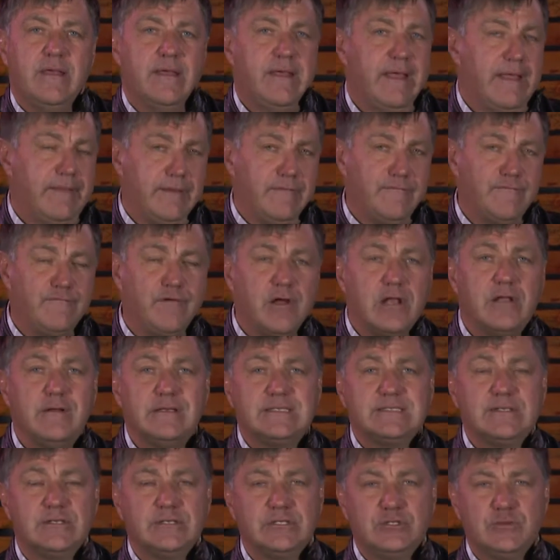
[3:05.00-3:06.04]
and then follow
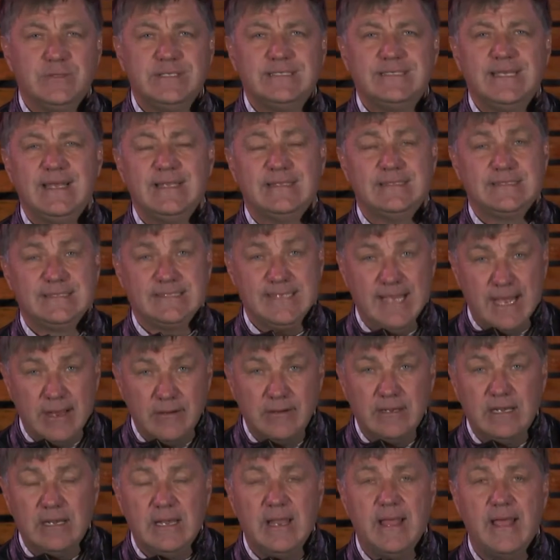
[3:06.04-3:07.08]
us on Twitter and
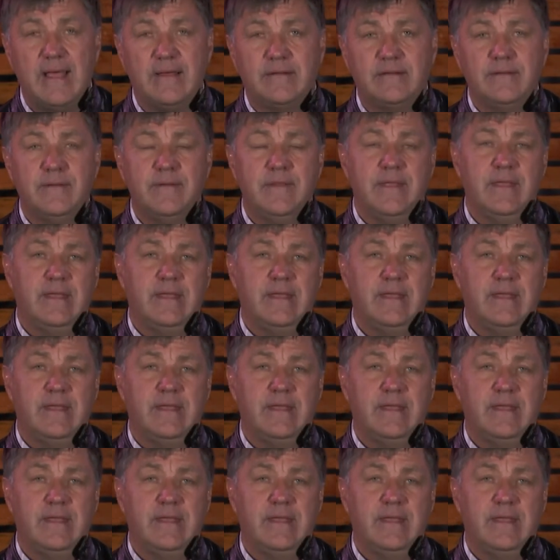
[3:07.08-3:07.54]
SoundCloud.